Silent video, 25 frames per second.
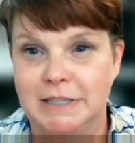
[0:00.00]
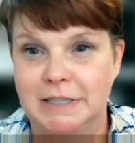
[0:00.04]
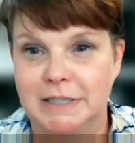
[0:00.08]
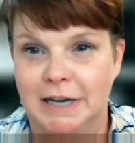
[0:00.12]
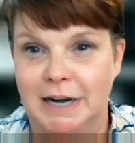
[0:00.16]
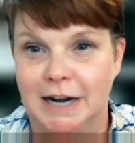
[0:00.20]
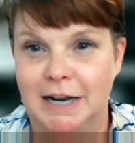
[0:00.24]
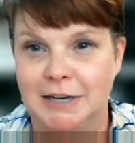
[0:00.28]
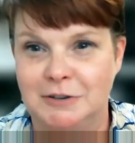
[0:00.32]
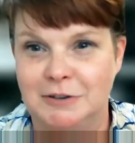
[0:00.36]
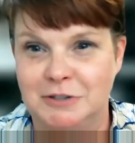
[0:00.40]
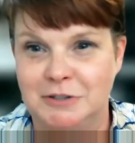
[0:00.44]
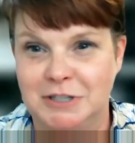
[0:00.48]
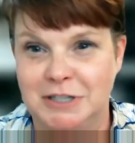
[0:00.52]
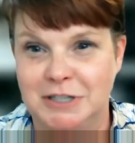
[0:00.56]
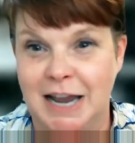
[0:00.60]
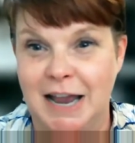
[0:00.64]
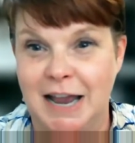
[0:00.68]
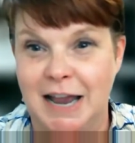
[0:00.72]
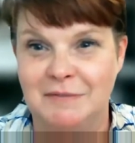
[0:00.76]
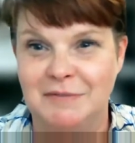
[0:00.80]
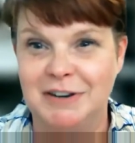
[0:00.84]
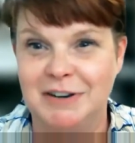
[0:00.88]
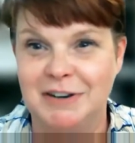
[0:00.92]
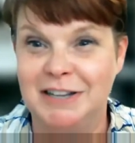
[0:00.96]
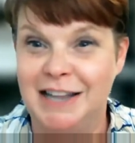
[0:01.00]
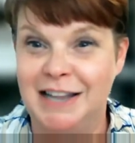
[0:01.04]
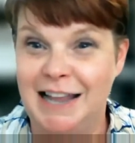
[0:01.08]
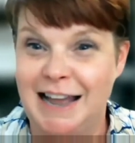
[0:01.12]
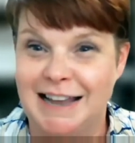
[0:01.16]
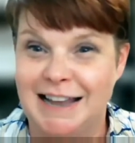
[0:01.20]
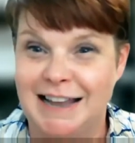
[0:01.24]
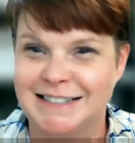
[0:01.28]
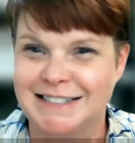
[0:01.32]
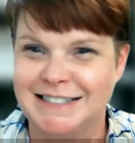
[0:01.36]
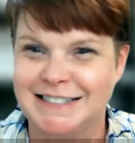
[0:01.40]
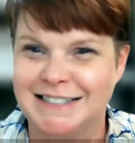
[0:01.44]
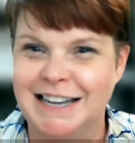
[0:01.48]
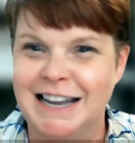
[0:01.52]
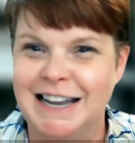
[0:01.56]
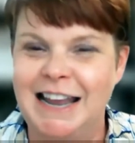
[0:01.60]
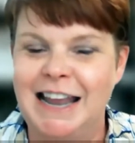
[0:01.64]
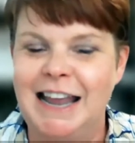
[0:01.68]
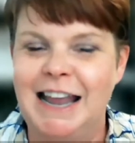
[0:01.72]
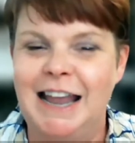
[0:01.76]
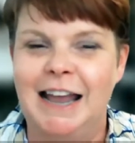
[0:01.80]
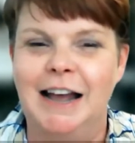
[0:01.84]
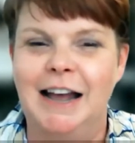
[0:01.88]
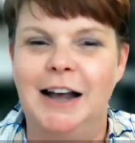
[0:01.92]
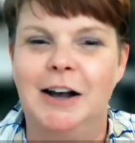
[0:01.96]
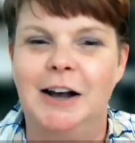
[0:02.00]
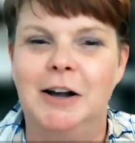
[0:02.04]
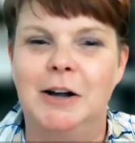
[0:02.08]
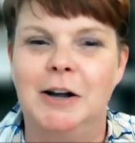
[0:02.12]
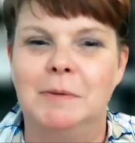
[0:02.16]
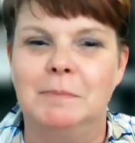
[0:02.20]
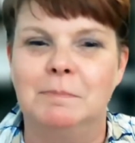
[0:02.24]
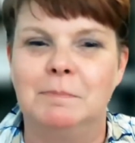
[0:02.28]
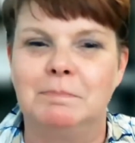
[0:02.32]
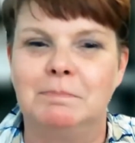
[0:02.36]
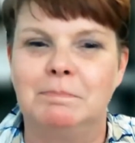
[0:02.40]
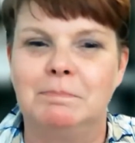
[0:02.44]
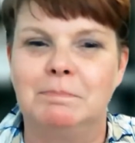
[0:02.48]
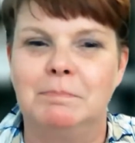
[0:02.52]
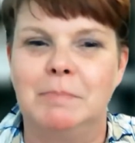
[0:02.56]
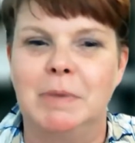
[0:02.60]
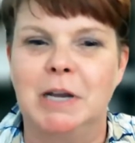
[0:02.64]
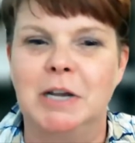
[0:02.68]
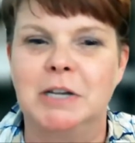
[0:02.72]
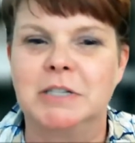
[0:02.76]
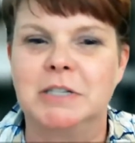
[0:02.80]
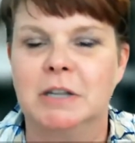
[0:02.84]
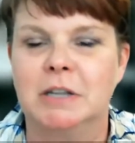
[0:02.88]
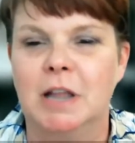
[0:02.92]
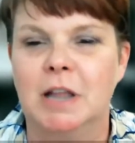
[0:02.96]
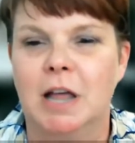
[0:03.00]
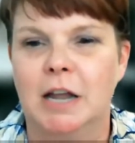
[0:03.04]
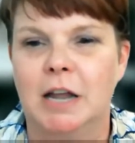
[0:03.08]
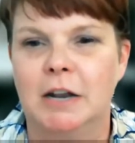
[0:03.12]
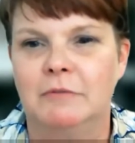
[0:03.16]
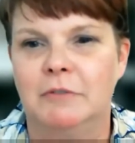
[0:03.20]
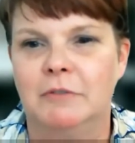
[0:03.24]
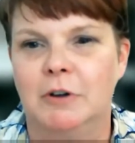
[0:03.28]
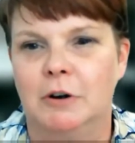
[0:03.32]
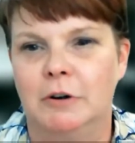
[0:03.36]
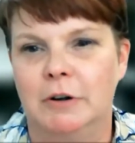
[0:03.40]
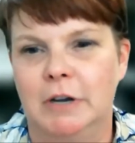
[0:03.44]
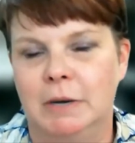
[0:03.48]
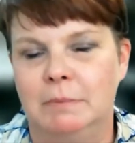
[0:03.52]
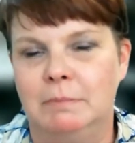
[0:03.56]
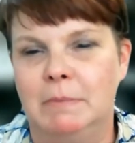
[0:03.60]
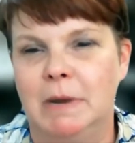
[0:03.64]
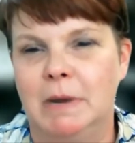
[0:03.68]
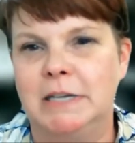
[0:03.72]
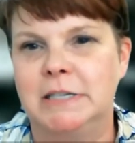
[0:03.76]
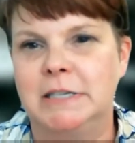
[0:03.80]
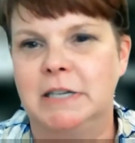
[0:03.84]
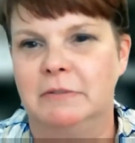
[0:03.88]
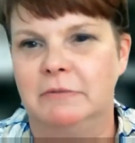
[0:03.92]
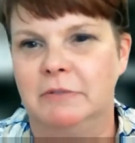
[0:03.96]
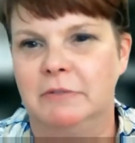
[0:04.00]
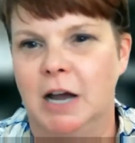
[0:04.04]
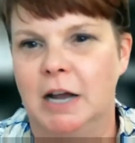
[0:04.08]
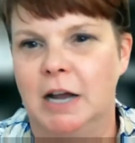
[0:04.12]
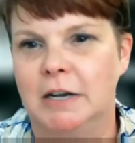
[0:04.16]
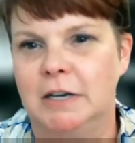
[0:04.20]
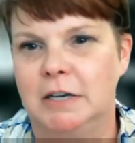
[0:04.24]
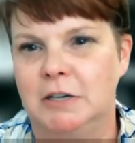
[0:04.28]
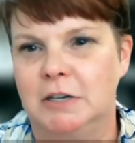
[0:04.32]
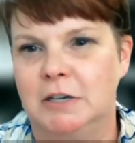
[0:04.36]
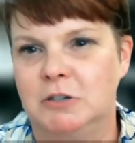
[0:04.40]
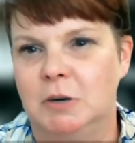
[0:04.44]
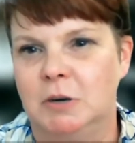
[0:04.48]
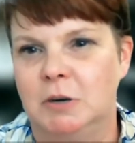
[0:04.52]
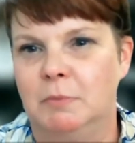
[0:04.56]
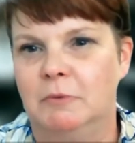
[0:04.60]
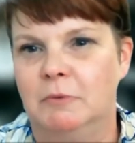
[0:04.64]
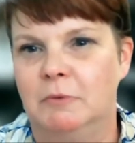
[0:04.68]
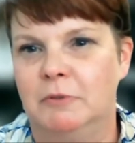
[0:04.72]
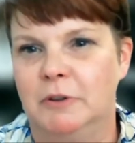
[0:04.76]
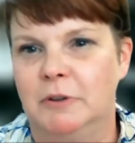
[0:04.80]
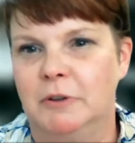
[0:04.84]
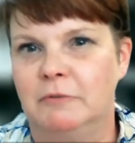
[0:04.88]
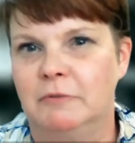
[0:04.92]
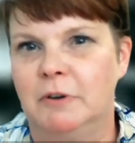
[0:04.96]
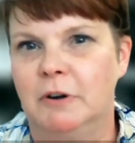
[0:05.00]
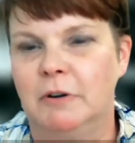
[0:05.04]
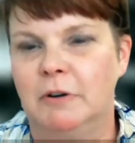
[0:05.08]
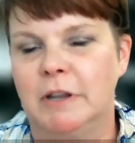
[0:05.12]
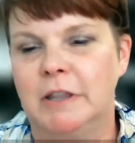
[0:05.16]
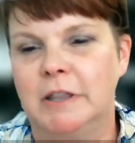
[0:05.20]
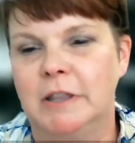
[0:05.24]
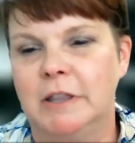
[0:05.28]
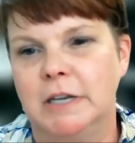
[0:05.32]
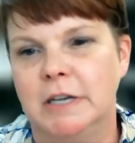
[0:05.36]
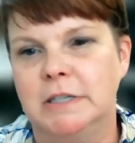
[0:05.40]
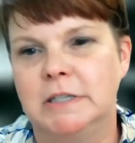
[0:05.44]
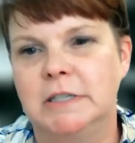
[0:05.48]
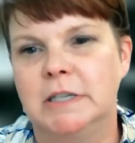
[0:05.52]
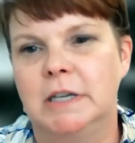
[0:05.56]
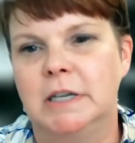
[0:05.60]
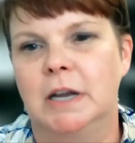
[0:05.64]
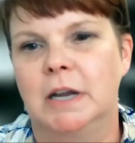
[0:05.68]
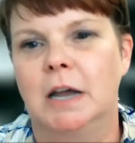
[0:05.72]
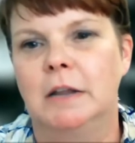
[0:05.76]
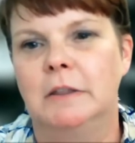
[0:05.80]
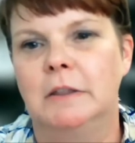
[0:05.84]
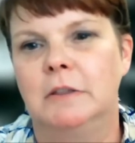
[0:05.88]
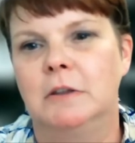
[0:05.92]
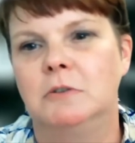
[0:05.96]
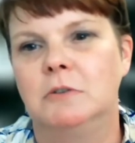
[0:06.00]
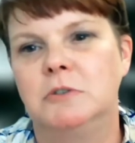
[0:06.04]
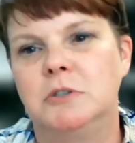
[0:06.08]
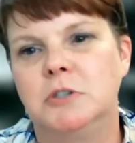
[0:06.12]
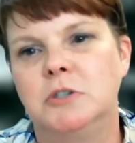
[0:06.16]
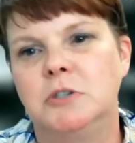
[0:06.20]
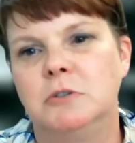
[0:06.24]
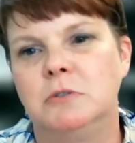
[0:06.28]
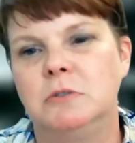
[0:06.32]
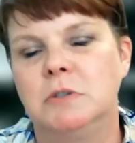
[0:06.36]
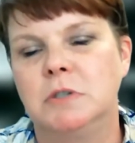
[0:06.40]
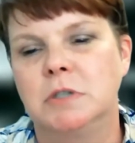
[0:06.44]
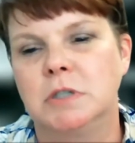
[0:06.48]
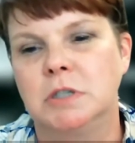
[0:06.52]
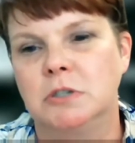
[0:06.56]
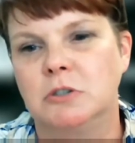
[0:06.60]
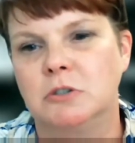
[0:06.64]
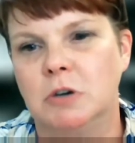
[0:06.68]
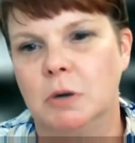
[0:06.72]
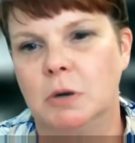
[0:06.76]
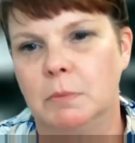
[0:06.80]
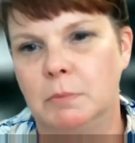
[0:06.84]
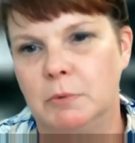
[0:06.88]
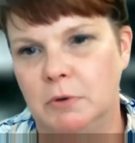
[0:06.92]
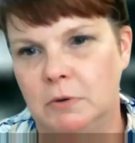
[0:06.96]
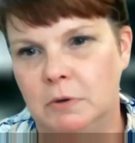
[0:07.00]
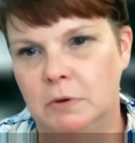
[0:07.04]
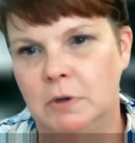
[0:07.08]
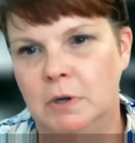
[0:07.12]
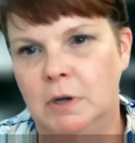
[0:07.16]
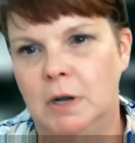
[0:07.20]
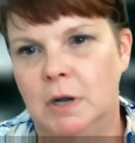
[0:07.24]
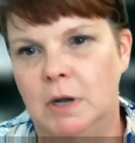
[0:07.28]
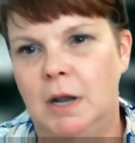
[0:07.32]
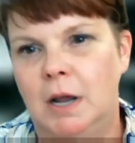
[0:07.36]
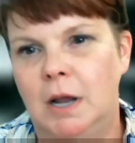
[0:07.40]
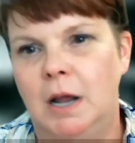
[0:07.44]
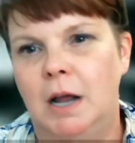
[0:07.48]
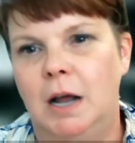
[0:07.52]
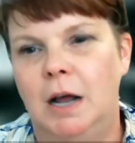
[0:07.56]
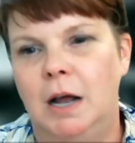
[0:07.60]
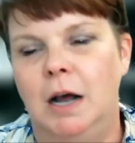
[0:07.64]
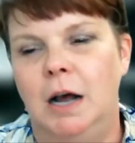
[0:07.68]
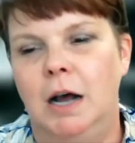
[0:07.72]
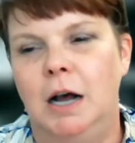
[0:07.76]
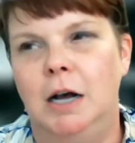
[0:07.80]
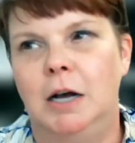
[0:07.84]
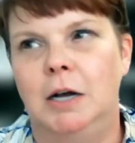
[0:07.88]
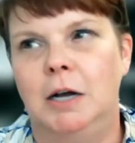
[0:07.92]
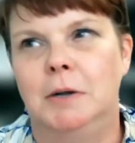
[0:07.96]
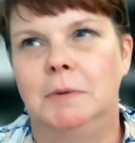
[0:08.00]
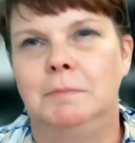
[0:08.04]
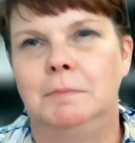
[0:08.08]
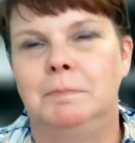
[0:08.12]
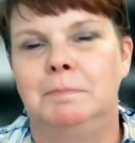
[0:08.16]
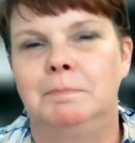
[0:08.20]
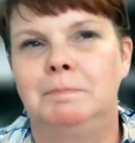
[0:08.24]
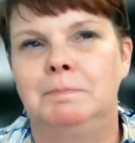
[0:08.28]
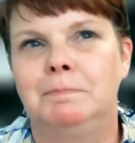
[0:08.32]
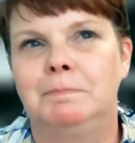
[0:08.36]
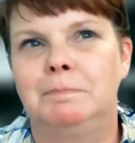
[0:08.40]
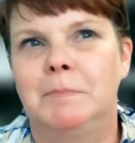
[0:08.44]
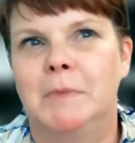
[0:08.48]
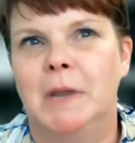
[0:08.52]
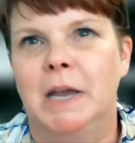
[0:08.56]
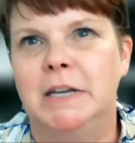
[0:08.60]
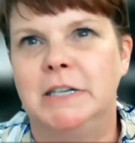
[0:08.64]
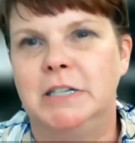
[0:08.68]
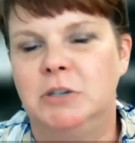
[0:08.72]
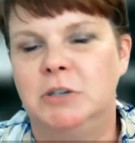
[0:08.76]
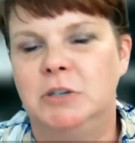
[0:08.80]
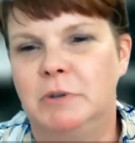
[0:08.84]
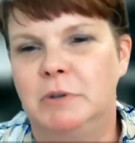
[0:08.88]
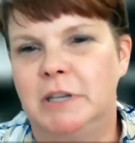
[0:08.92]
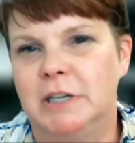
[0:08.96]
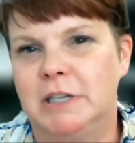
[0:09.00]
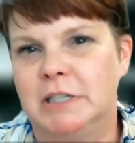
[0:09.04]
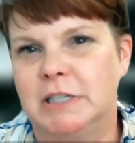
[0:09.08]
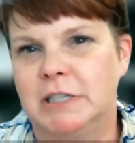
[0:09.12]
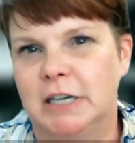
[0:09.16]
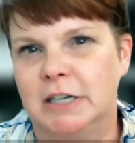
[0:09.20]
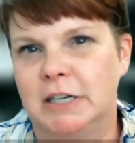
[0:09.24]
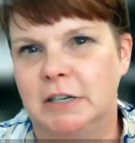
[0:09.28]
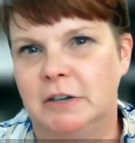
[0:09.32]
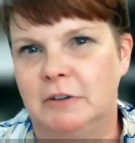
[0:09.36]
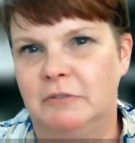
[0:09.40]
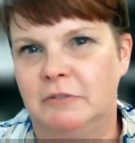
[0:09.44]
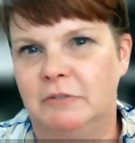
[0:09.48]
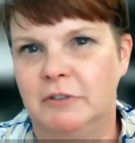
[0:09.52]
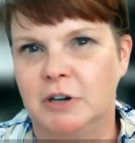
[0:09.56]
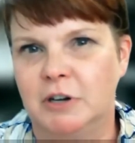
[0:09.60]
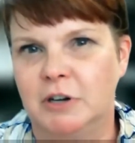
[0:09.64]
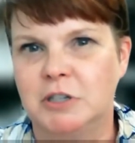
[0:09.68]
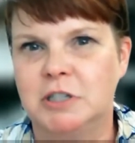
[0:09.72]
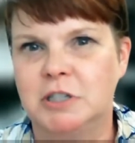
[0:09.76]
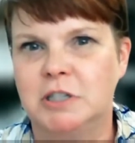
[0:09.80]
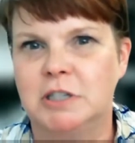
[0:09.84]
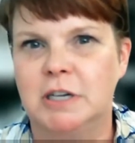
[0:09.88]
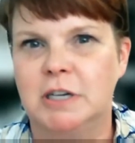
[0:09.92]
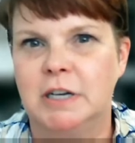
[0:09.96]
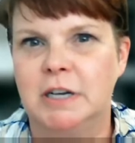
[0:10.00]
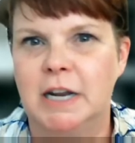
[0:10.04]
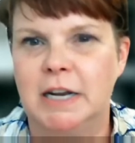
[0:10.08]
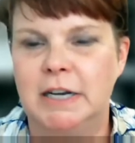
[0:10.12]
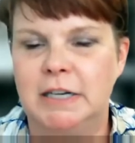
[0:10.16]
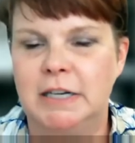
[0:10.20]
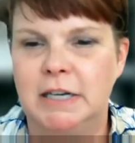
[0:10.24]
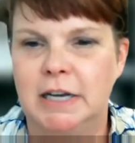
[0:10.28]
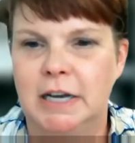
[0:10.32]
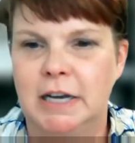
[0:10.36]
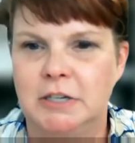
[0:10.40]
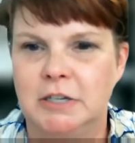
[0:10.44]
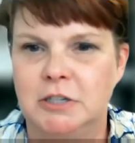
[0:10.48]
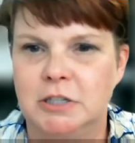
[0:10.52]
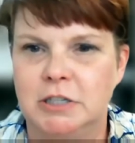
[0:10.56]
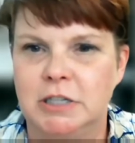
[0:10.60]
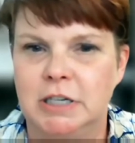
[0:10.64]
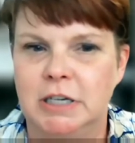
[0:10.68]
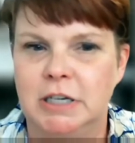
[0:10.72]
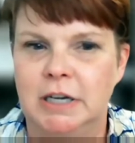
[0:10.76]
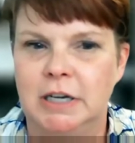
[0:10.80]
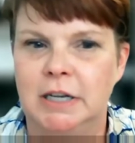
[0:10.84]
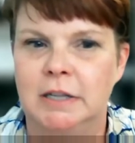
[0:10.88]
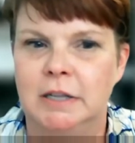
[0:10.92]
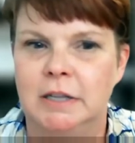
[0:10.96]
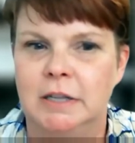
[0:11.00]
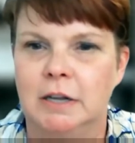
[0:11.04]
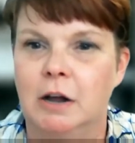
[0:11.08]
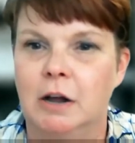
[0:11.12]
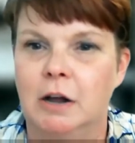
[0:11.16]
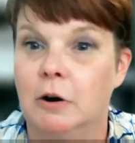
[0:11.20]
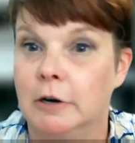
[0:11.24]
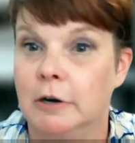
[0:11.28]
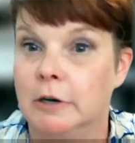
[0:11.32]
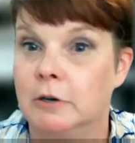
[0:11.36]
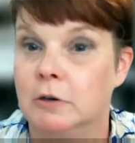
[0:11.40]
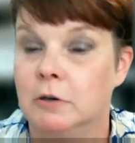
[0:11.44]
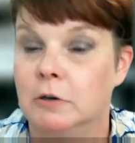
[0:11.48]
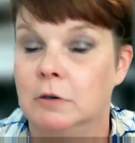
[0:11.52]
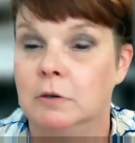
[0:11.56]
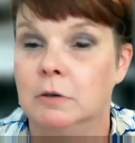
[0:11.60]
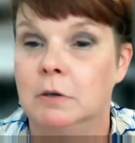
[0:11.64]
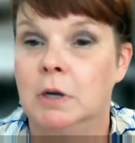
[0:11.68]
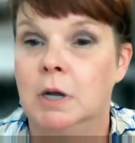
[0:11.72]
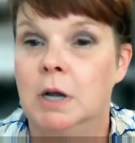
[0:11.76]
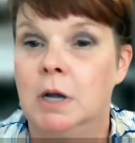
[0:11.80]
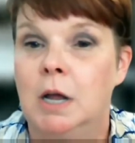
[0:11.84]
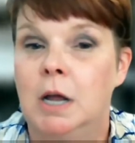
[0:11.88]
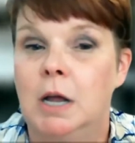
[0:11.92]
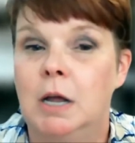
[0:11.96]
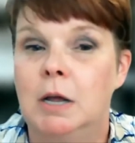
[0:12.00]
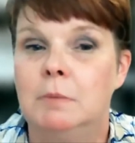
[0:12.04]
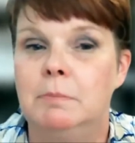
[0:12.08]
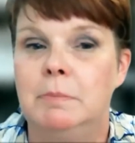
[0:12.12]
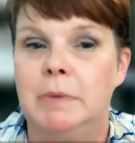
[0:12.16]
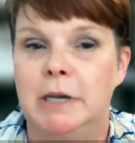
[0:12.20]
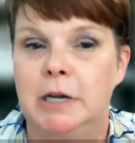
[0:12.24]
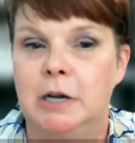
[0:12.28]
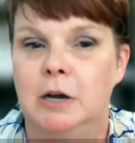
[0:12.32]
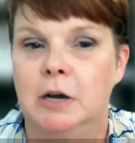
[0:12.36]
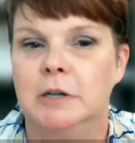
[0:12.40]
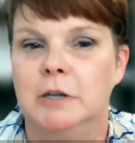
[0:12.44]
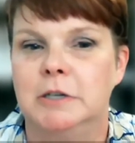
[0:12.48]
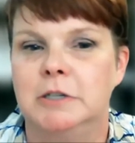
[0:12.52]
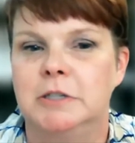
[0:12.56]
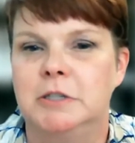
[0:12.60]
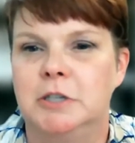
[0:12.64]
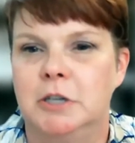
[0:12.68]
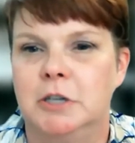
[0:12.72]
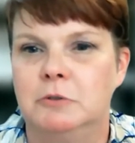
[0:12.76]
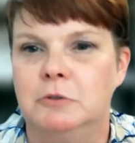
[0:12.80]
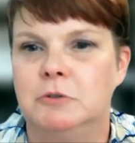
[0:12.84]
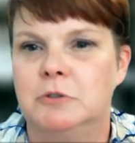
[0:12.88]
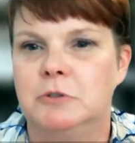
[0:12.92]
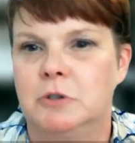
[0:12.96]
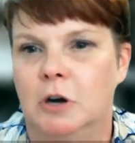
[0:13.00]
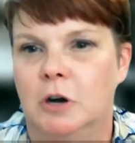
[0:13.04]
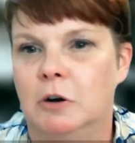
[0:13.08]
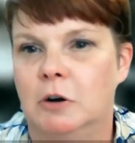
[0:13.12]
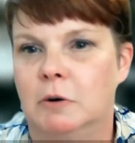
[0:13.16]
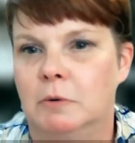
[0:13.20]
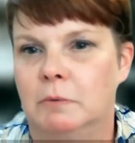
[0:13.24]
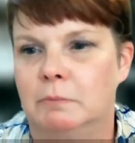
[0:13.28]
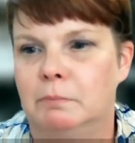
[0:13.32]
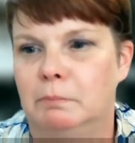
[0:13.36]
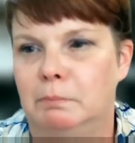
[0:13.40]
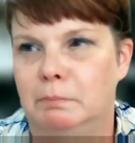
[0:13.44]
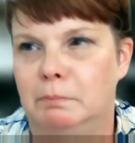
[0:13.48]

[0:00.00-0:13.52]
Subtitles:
that I used to have in class, because a lot of our inmates have gotten in trouble for the very things that got those students in trouble. I deal with executive function and ADHD in the article because those are